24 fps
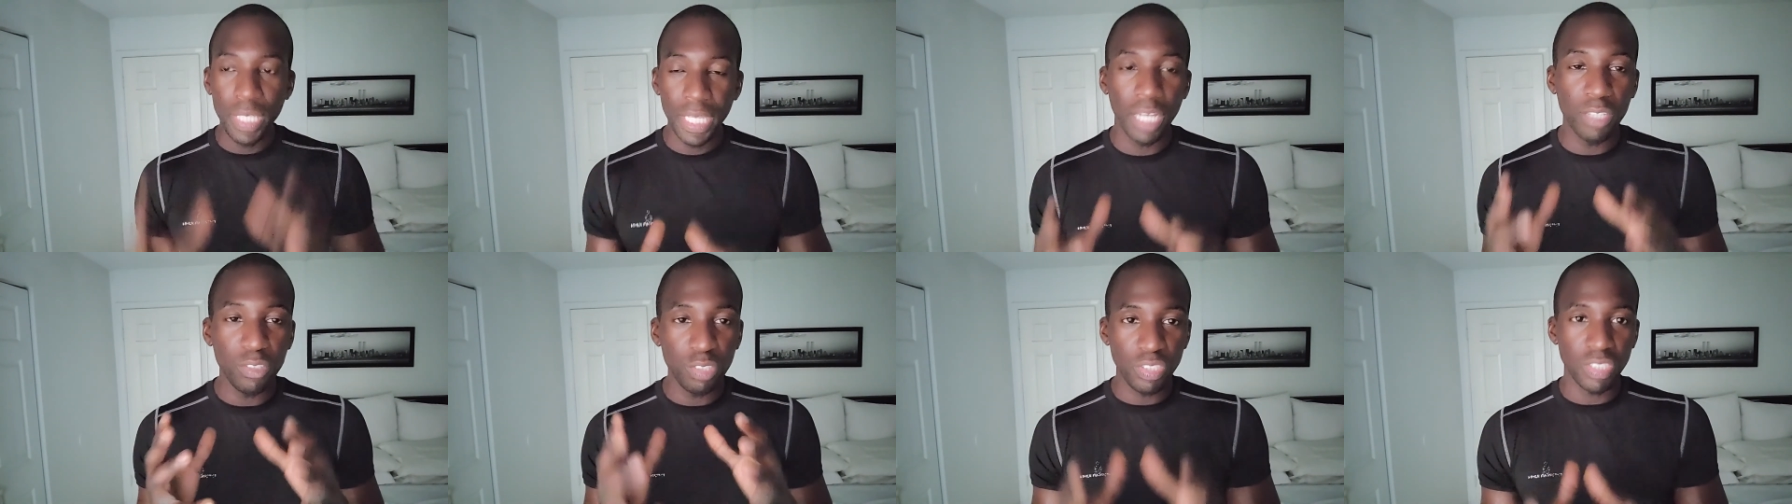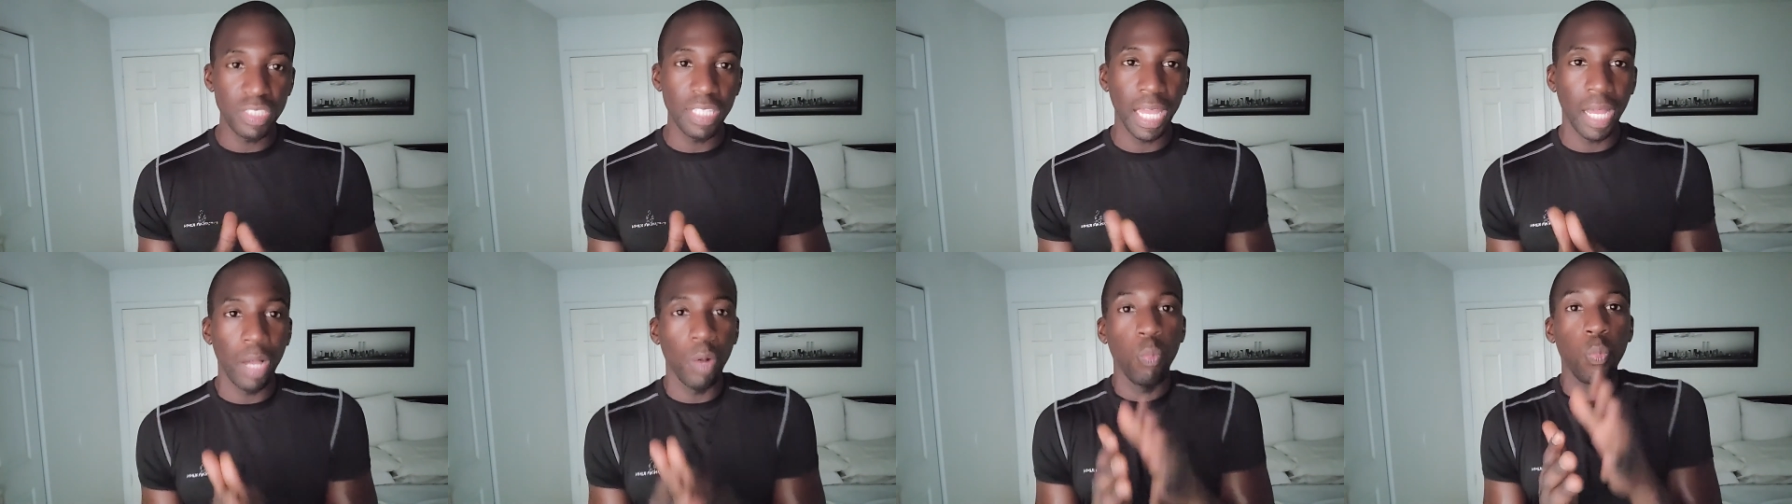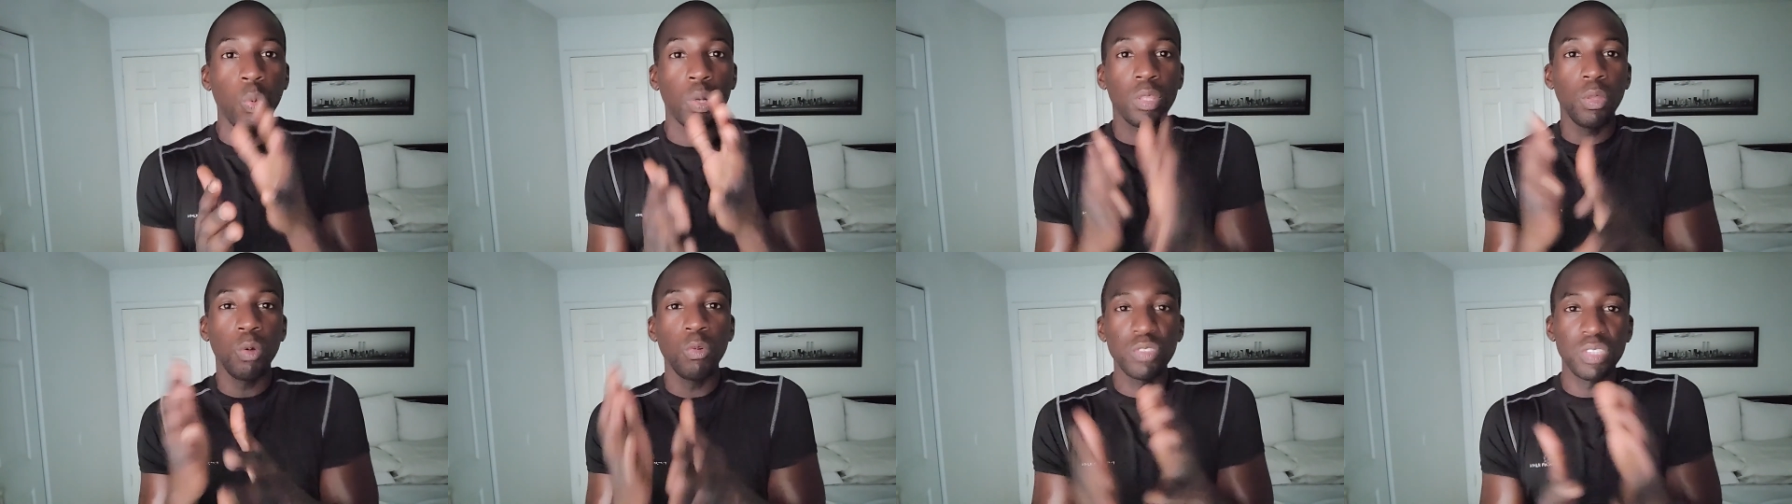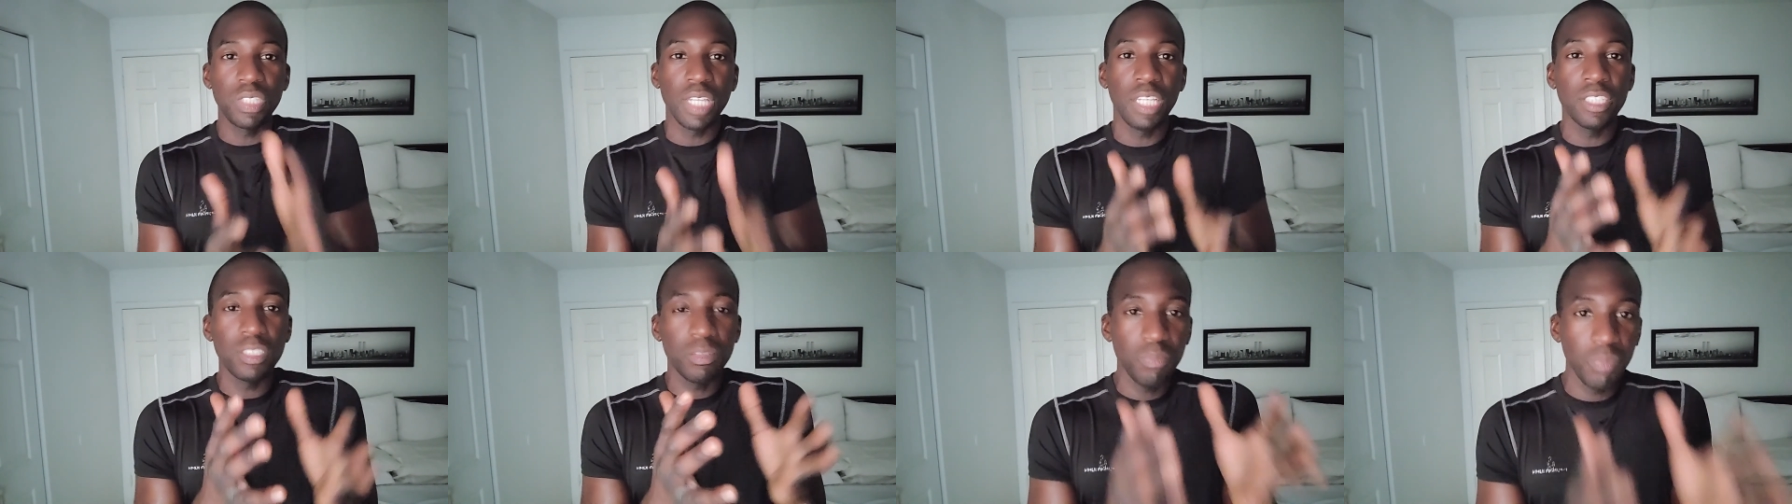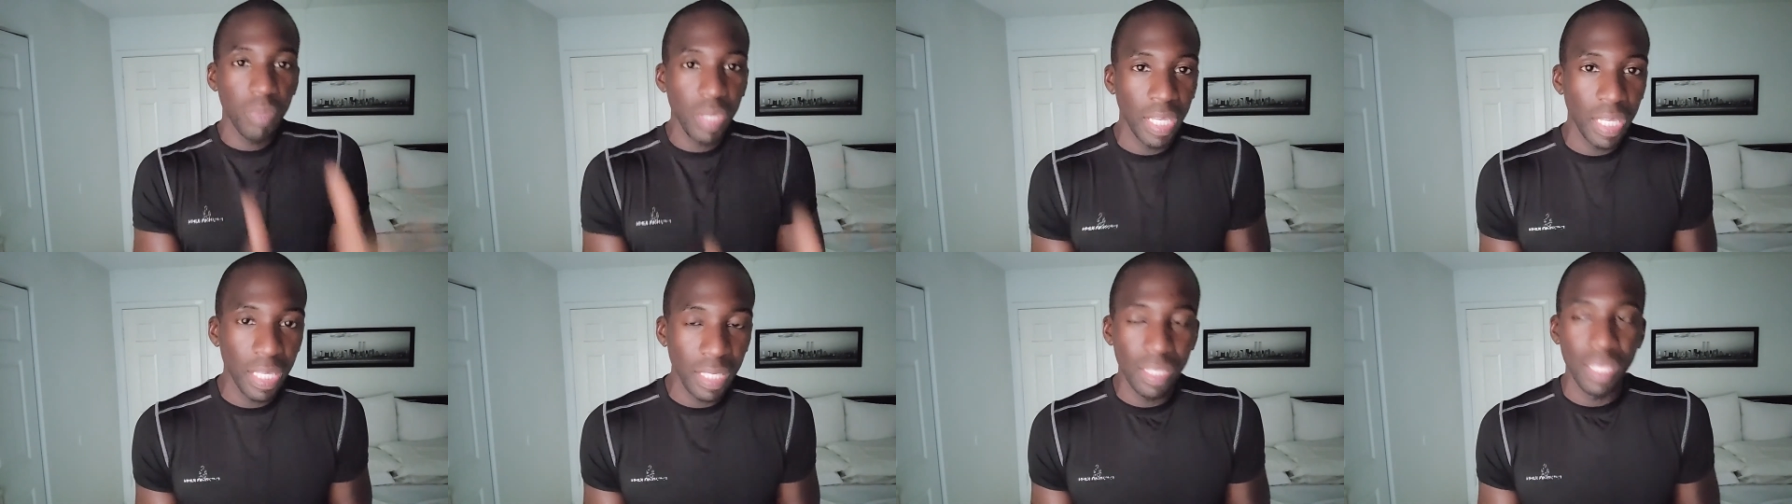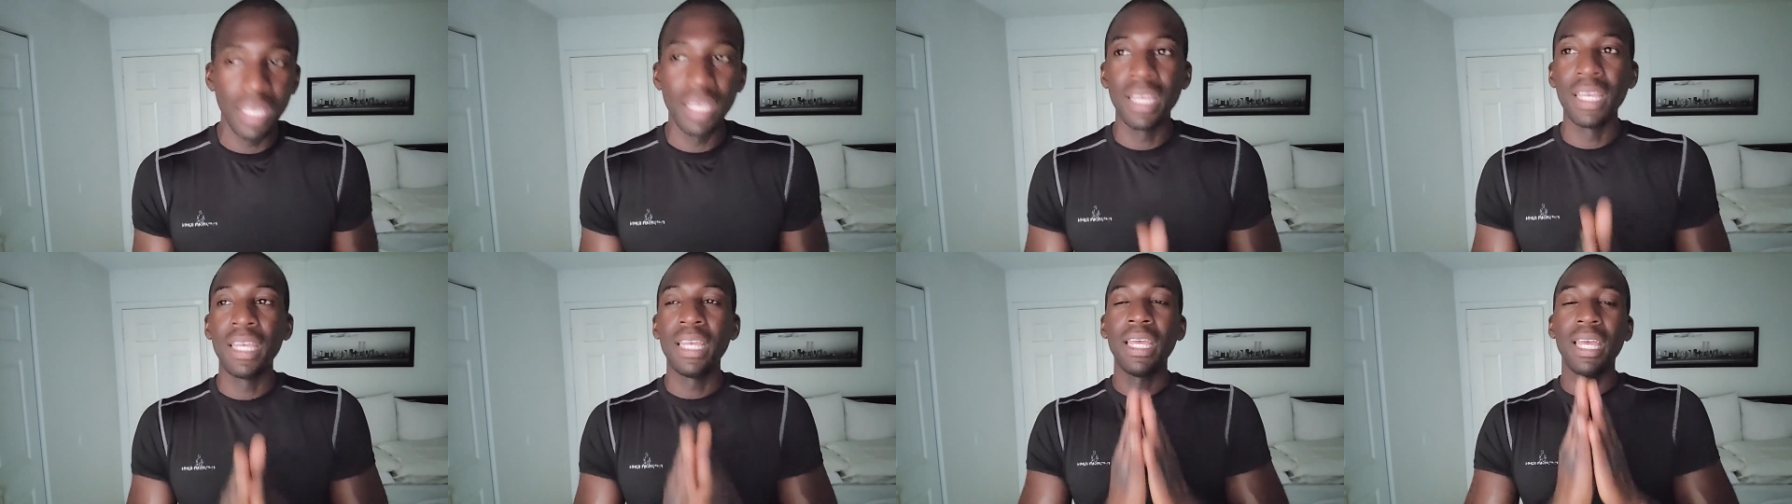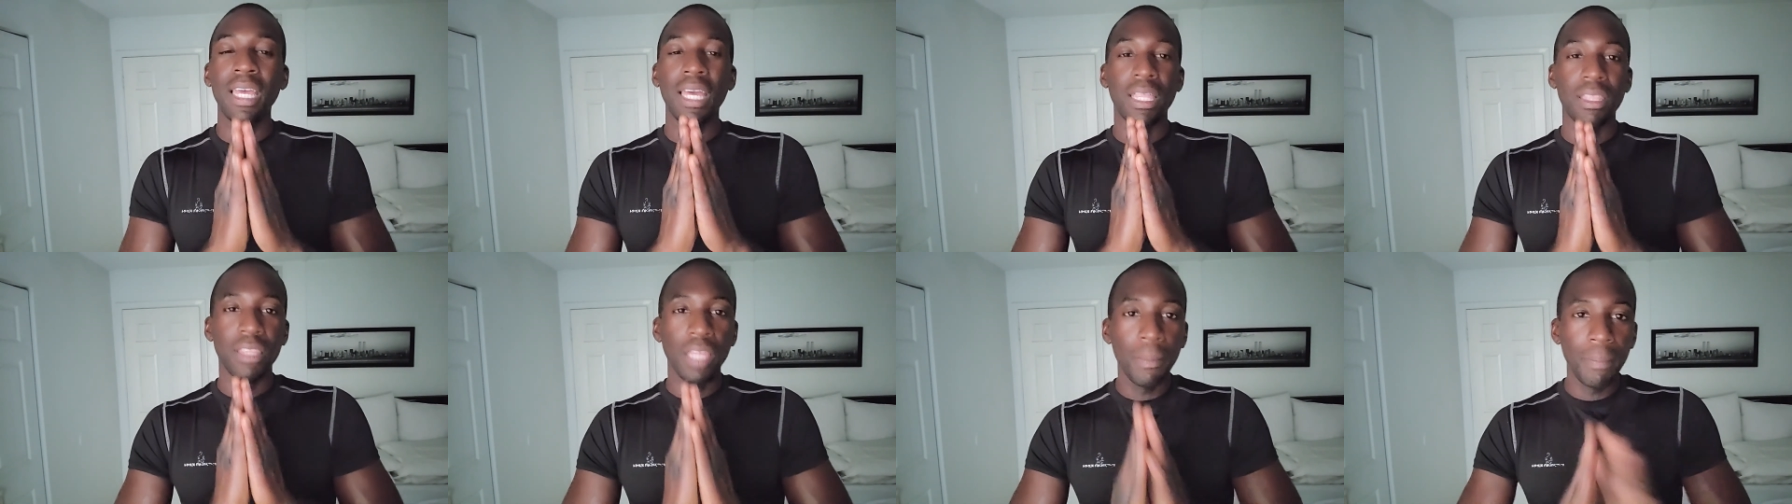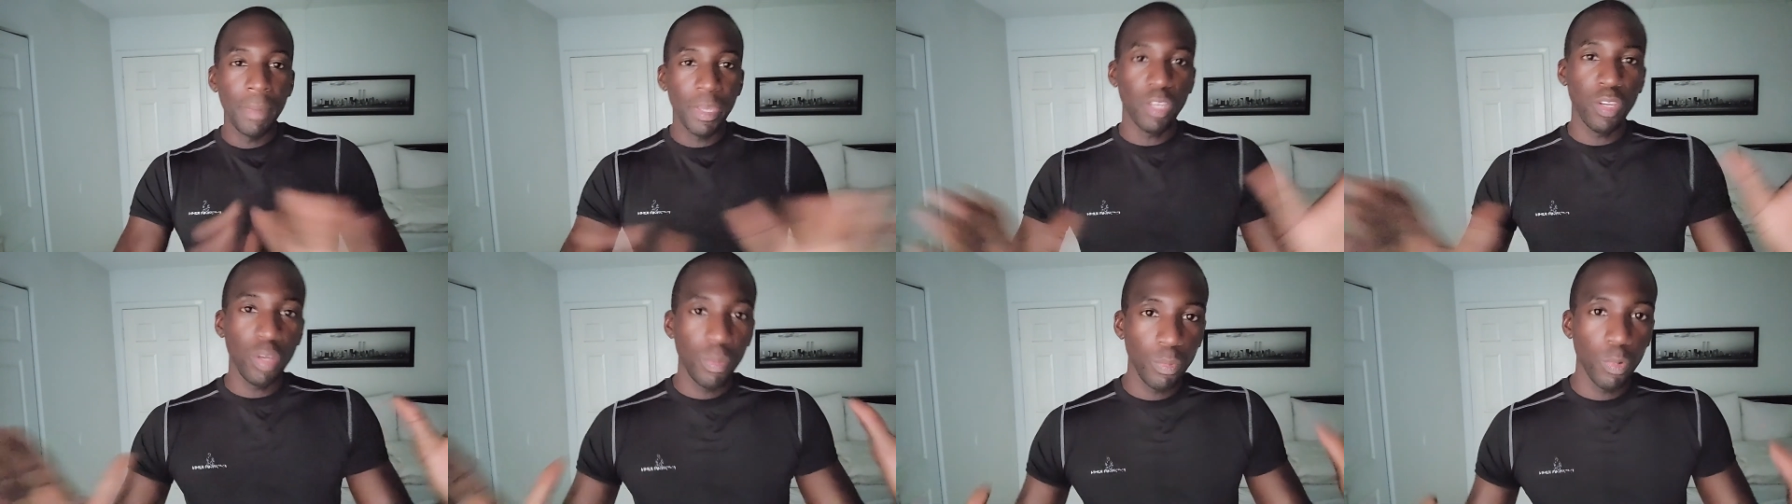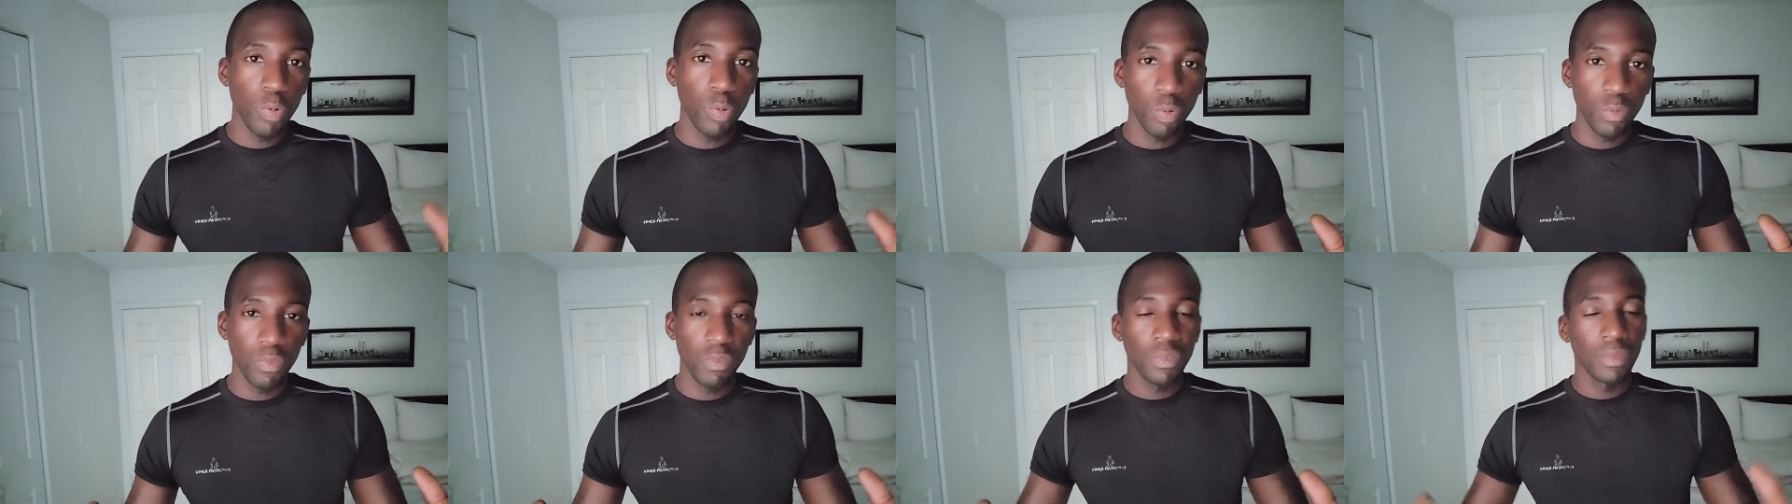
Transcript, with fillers: understand what those things mean, and then make your move.